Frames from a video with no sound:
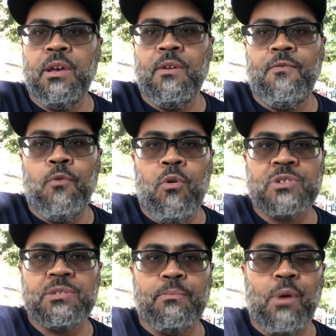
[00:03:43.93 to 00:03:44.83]
for
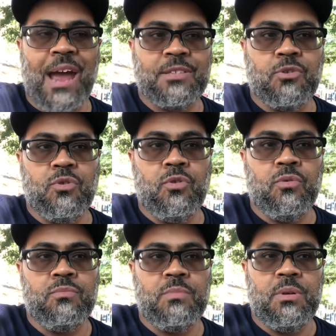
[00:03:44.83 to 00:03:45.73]
some practical
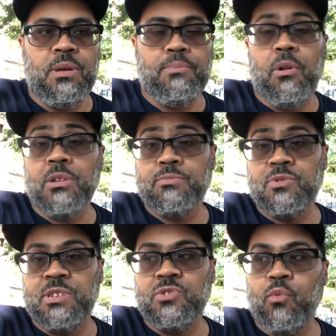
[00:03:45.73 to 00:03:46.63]
and plausible
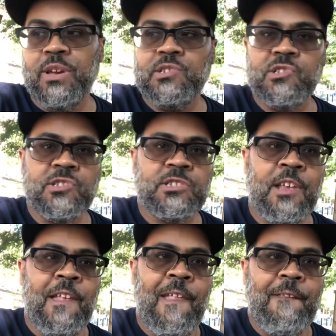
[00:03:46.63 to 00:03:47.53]
situations
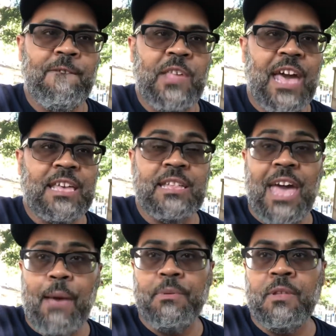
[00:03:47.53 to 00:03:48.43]
that can
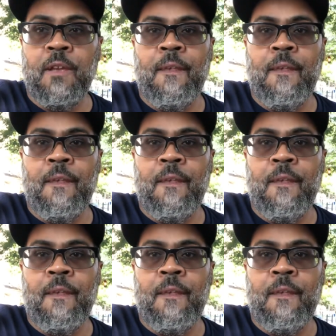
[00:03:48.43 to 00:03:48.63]
happen.